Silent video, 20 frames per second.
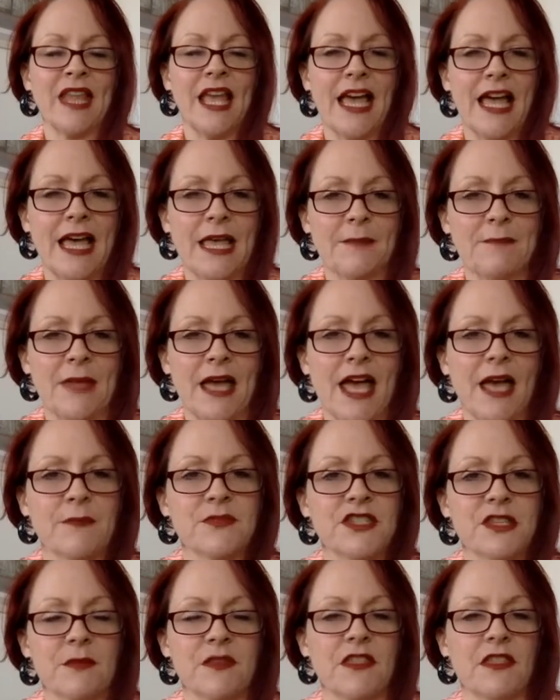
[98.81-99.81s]
and perhaps
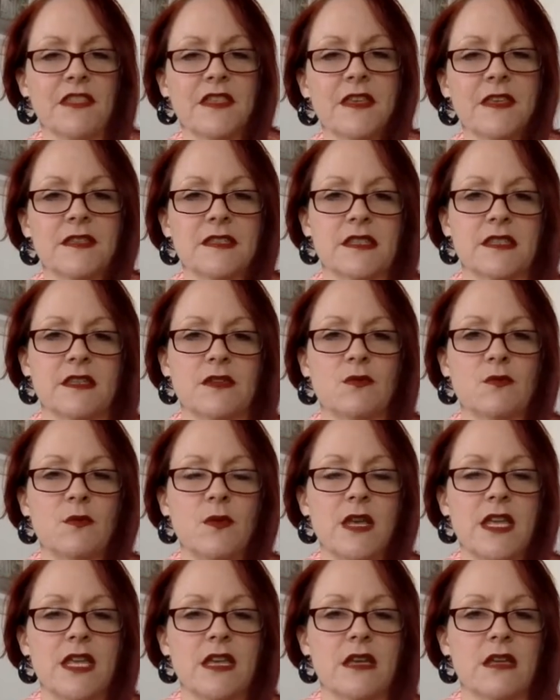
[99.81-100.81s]
some of the things that
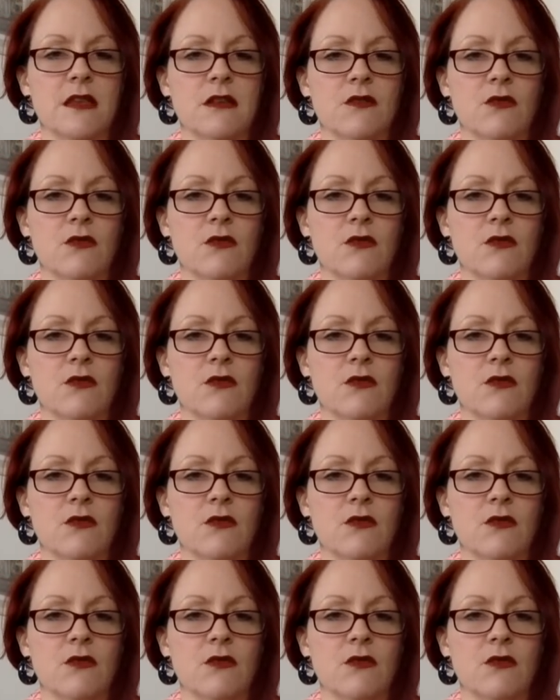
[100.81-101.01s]
we can